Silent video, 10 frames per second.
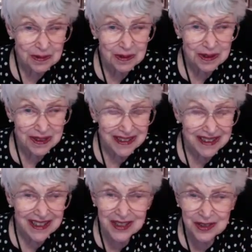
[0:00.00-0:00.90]
work,
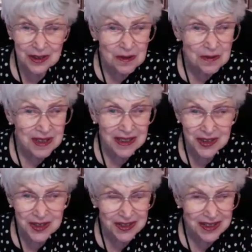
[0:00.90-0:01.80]
so
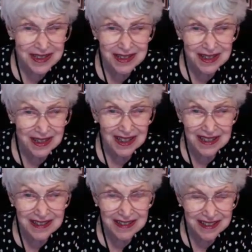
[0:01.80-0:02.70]
much this
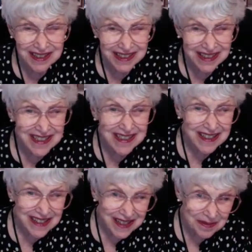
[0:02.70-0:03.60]
us against
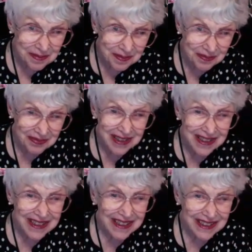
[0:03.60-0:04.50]
them
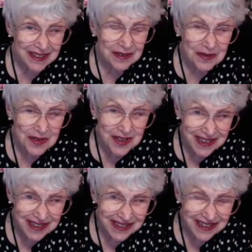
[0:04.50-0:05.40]
kind of
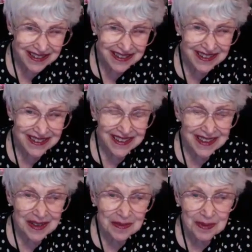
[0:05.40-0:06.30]
thinking,
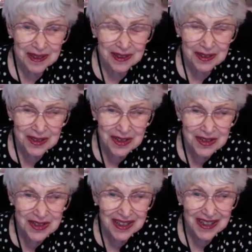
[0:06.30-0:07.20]

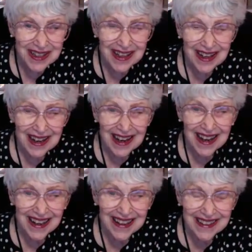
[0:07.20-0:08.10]
because
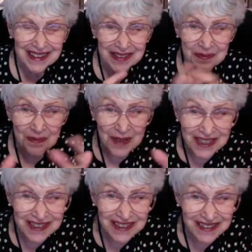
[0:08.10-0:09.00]
the
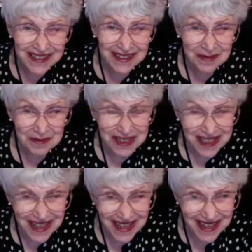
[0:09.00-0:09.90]
model that we
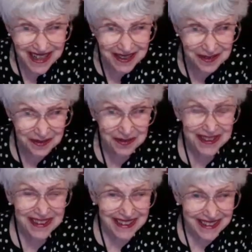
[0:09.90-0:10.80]
have
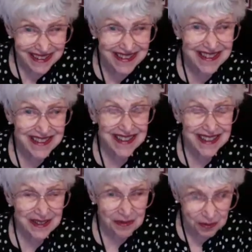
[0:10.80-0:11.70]
is
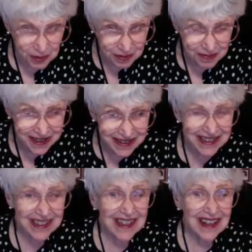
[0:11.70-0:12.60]
that women
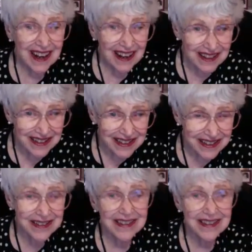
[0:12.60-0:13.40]
are